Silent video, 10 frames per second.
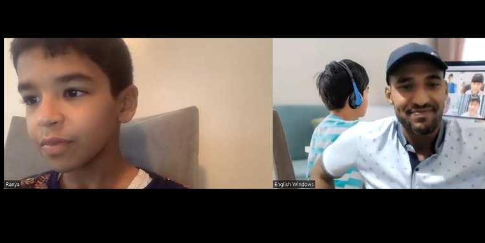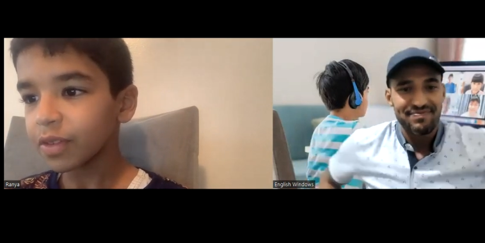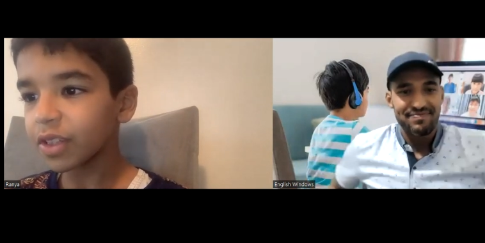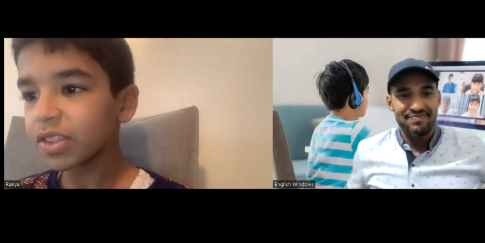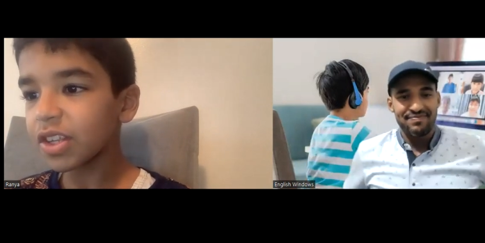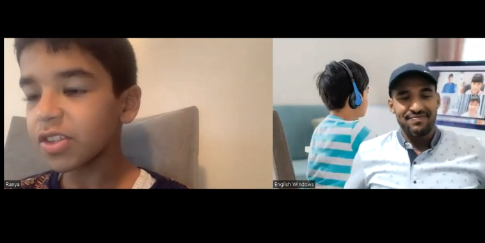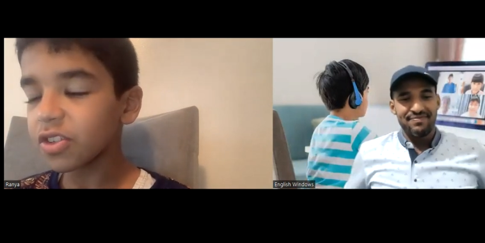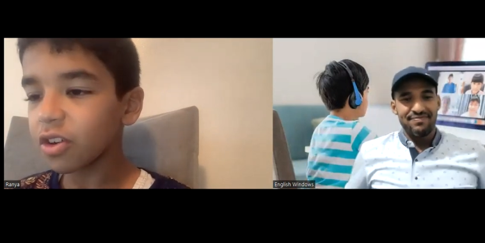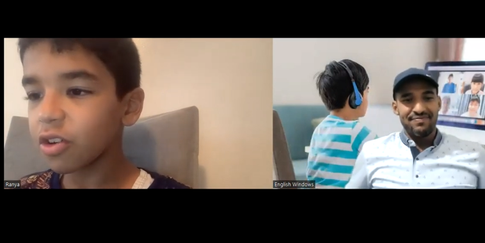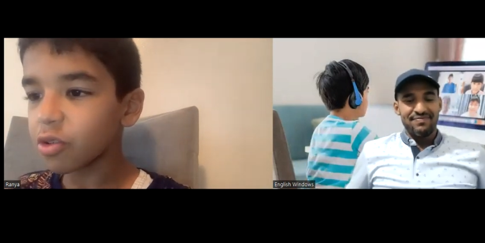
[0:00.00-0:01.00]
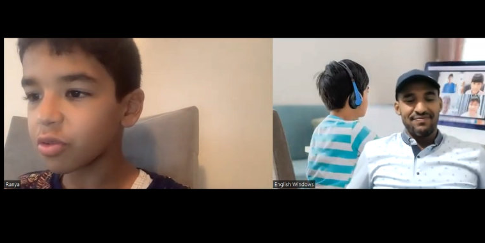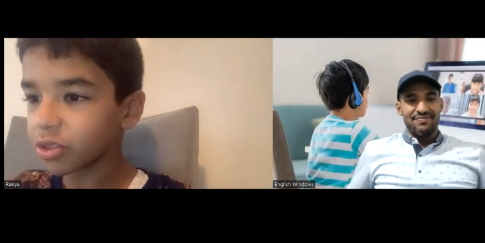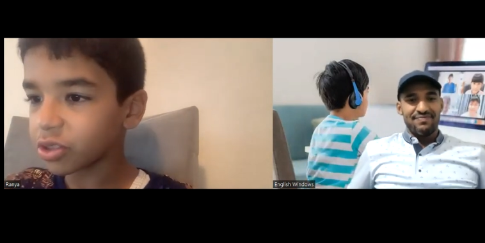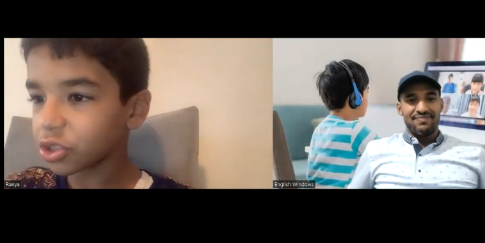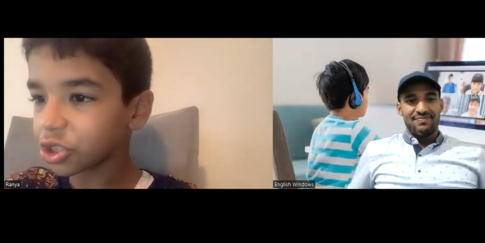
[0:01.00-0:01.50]
Speaker 1: This is
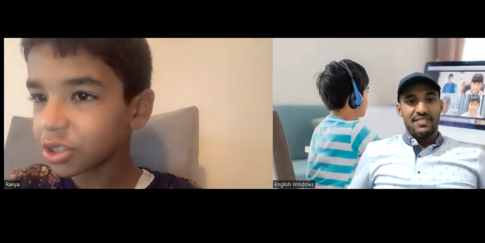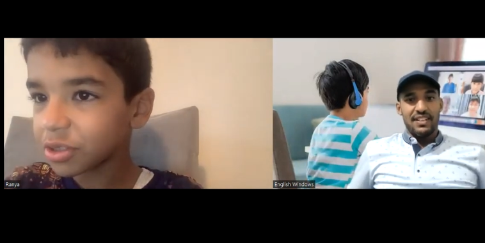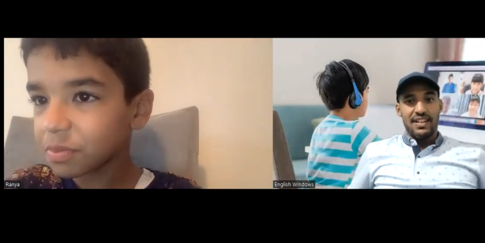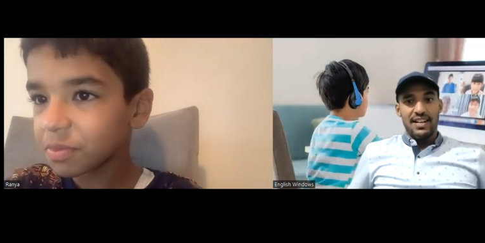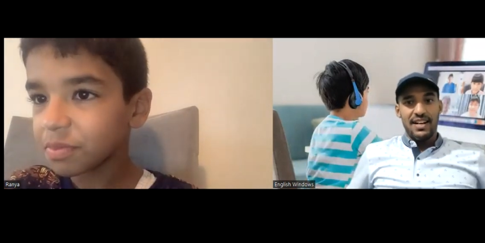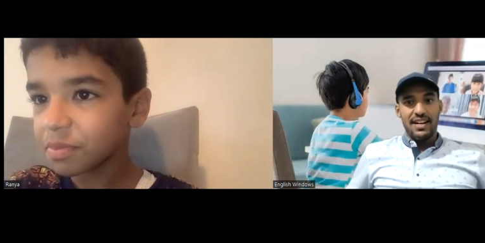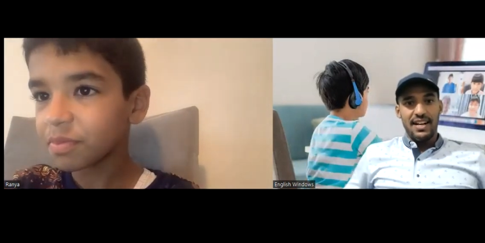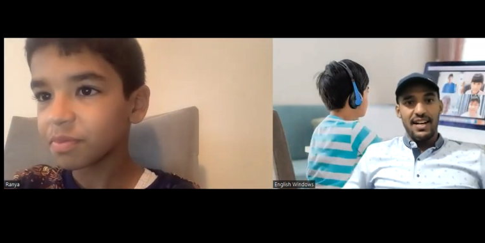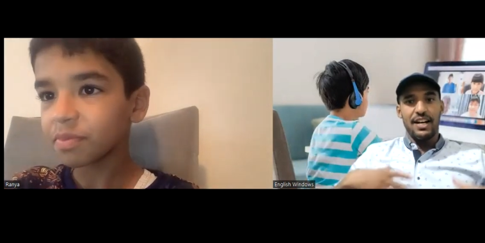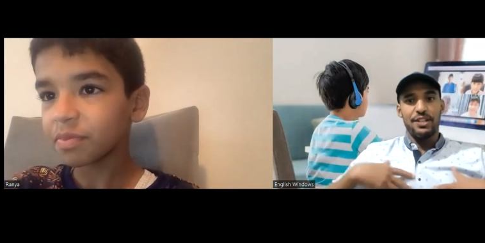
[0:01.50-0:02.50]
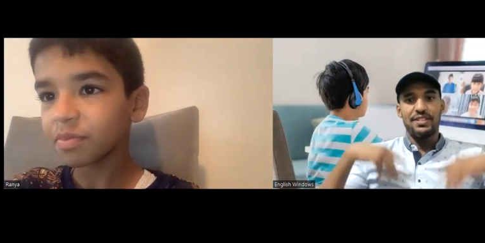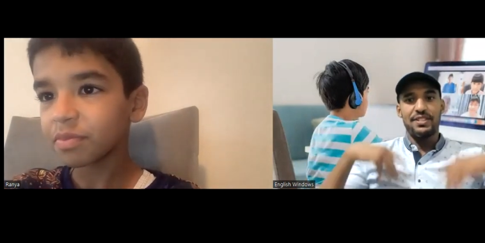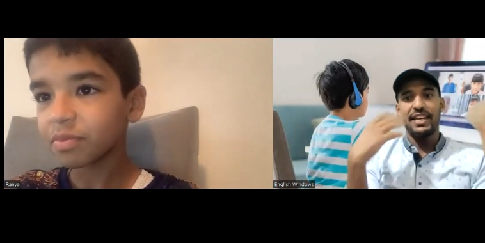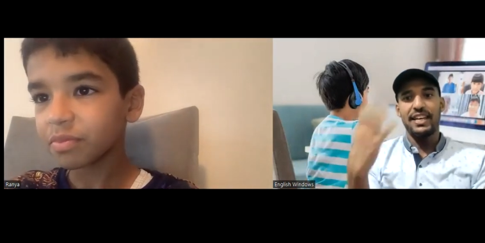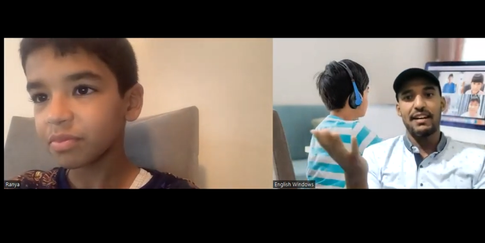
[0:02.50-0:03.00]
orange.
Speaker 2: Aha, uh-huh. You
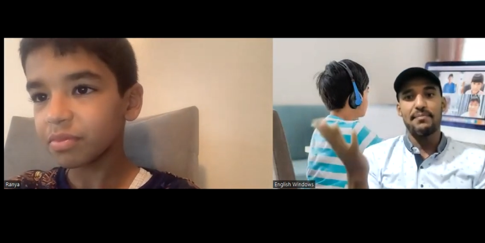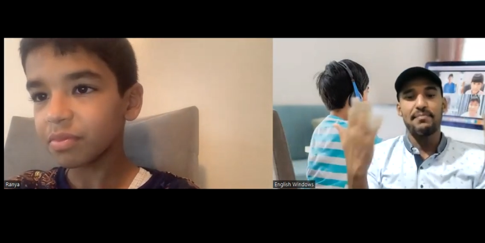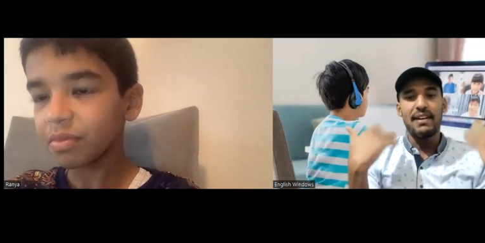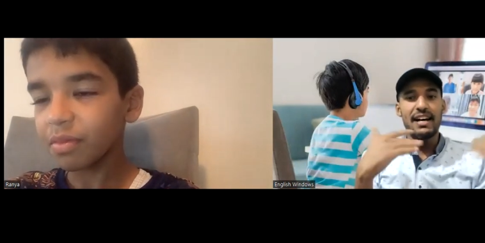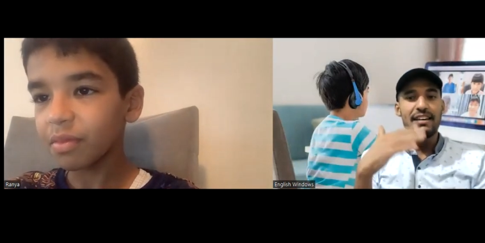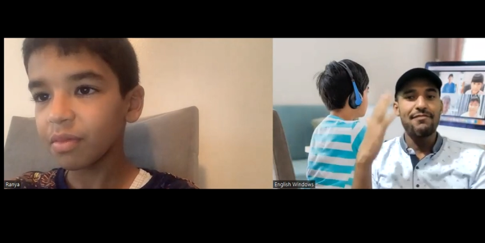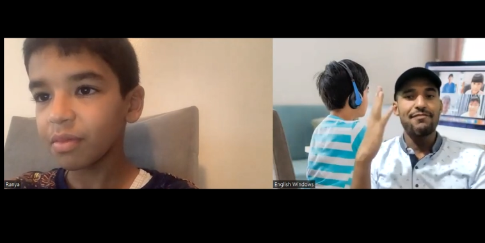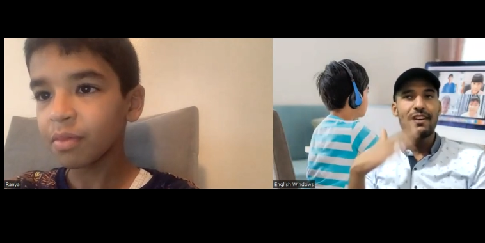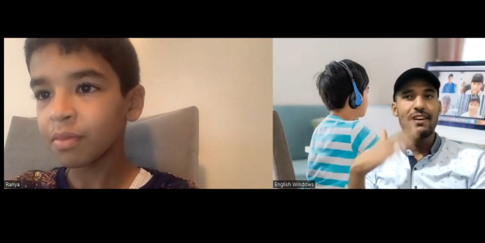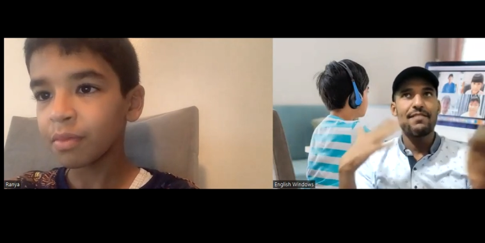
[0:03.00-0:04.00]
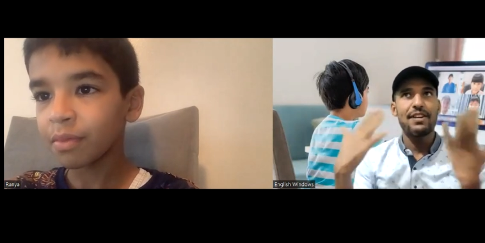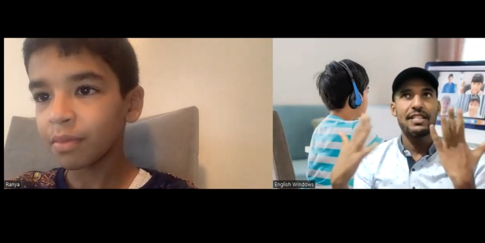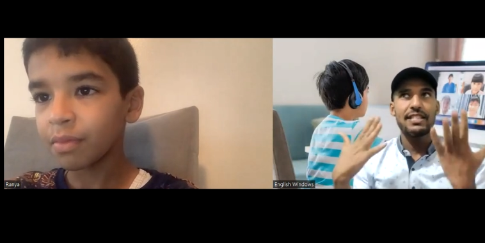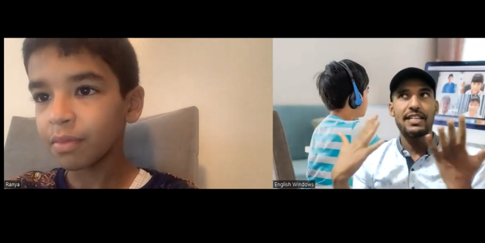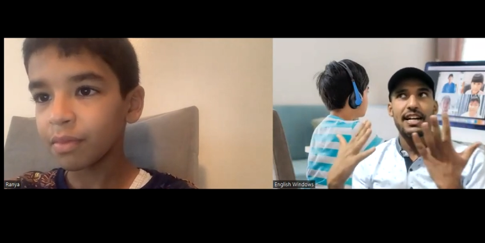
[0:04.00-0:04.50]
see here, my
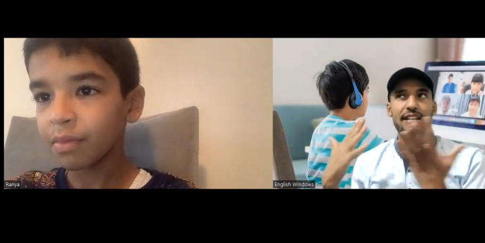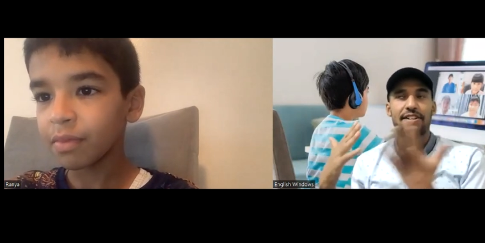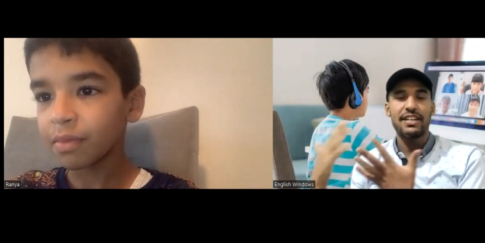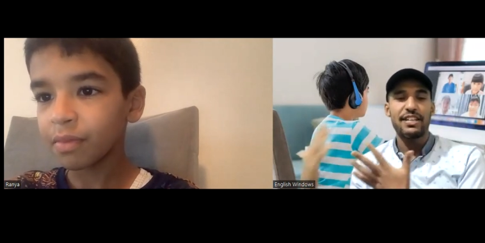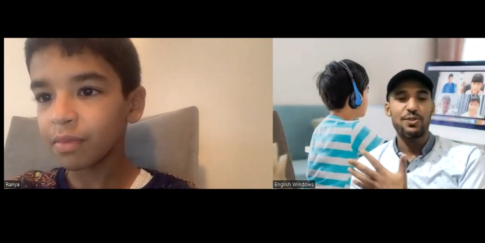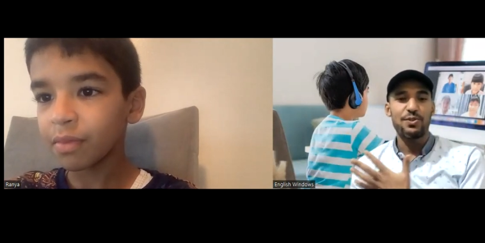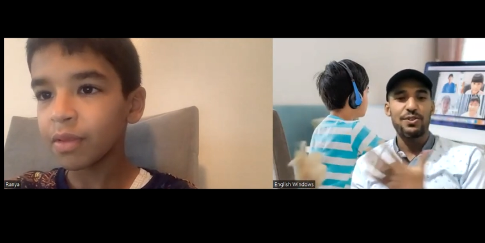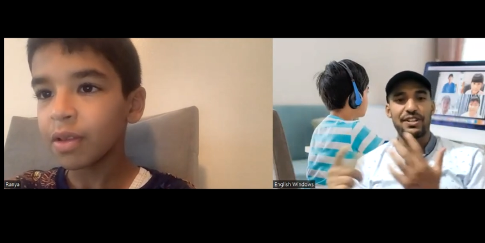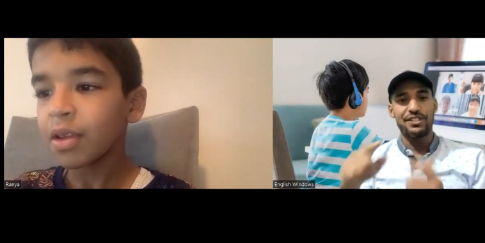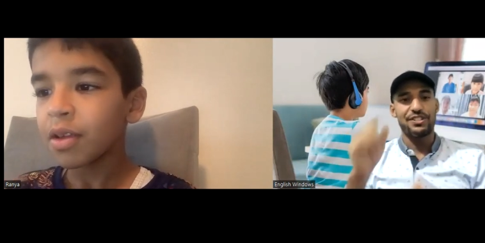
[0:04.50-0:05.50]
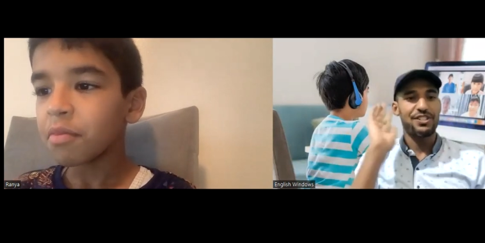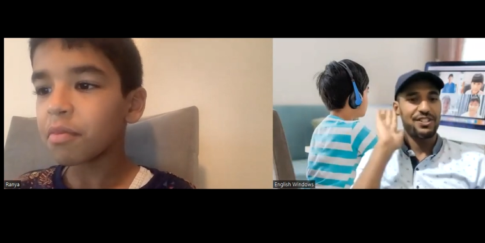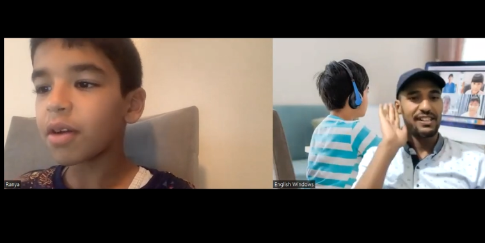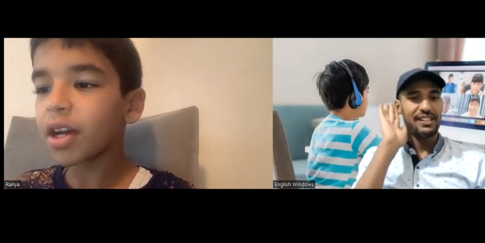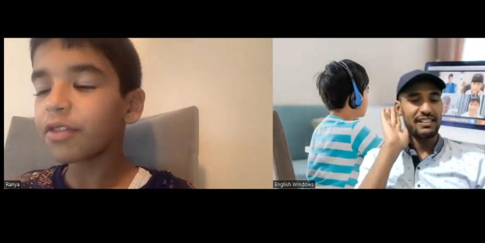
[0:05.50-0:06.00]
favorite color is
Speaker 1: orange.
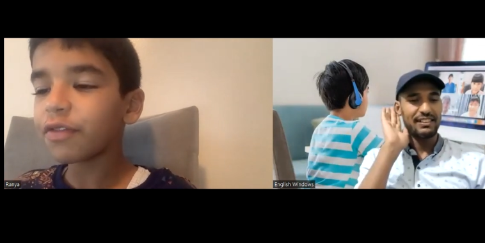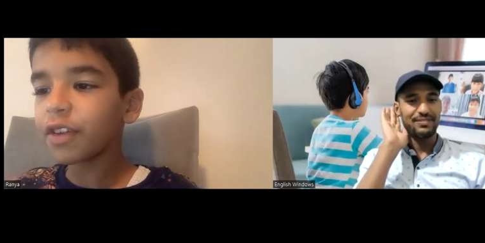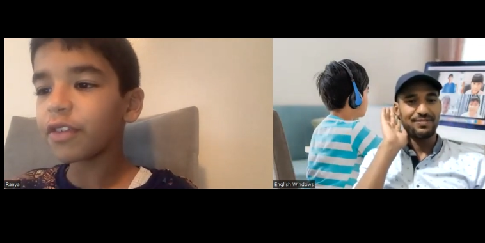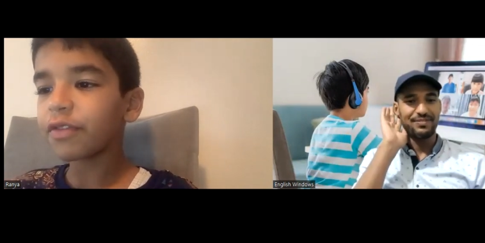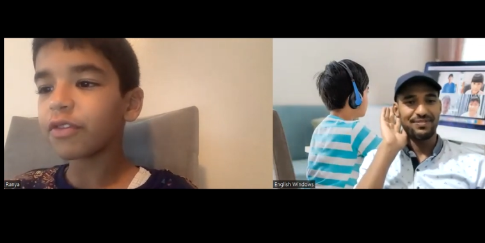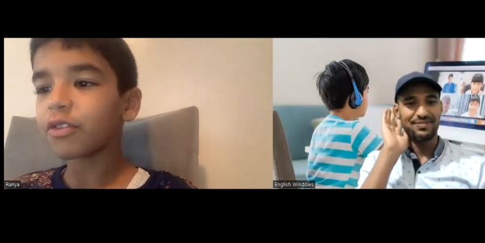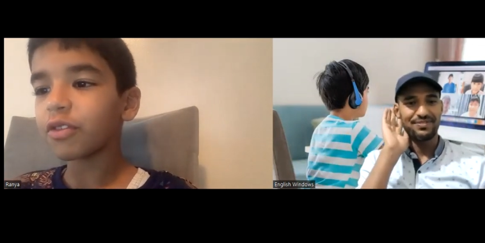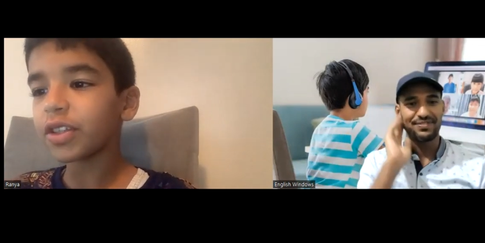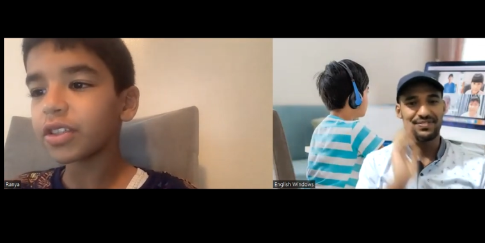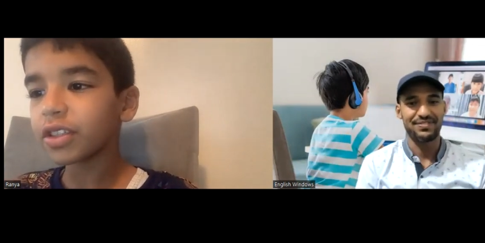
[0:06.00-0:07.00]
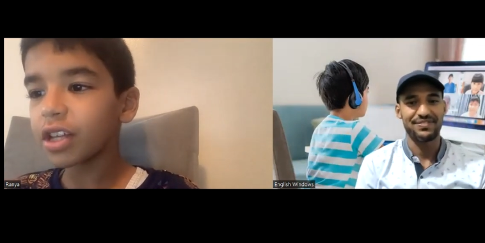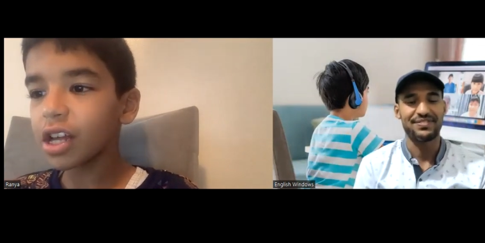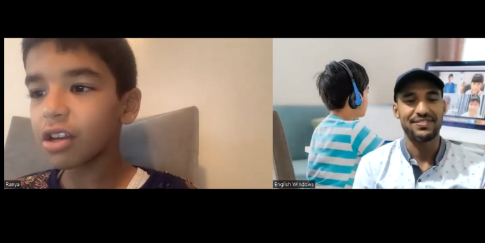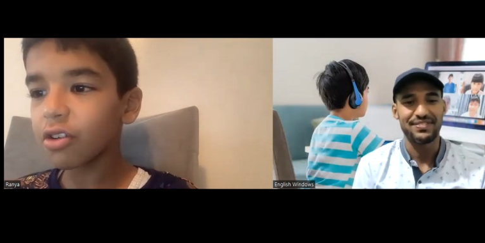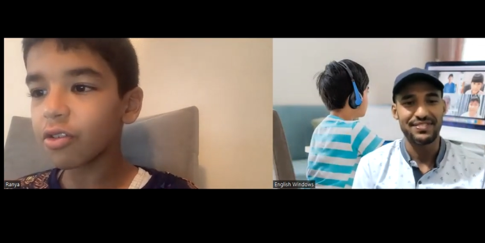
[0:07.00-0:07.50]
My favorite
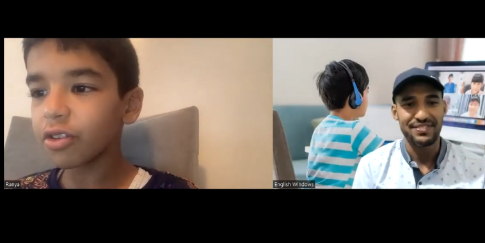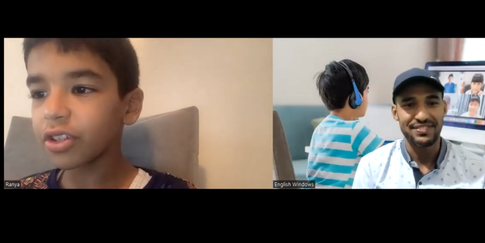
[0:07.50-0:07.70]
color